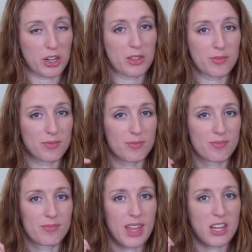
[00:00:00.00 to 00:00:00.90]
worker,
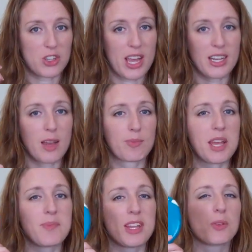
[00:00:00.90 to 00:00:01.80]
hashtag nap
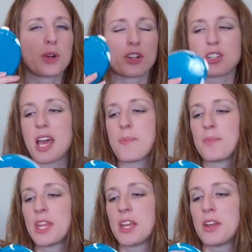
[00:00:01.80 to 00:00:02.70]
time needle worker
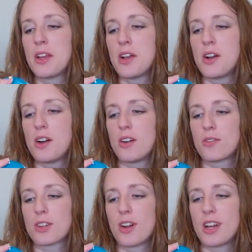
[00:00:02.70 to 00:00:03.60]
time,
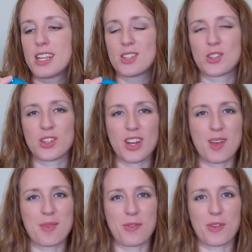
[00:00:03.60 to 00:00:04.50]
over on
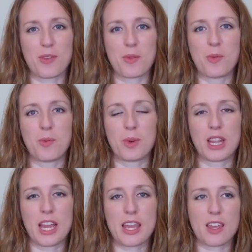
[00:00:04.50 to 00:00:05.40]
Instagram, if you
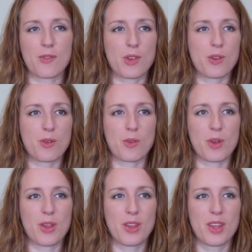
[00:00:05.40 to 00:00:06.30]
would like, if
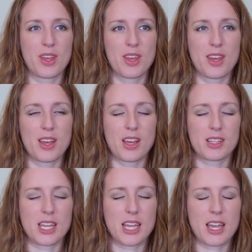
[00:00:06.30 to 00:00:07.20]
you
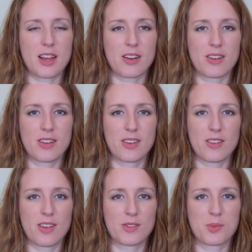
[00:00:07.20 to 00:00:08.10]
take care
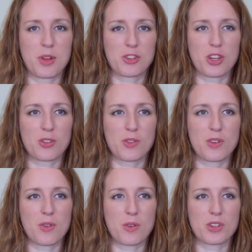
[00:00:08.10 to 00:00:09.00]
of small
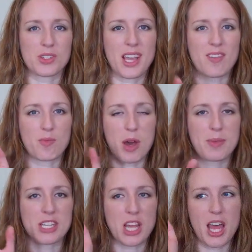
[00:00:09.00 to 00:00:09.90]
children or just have
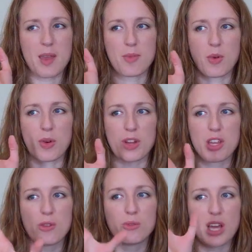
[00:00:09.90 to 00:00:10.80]
mommy time
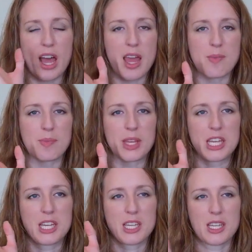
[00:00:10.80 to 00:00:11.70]
or you time,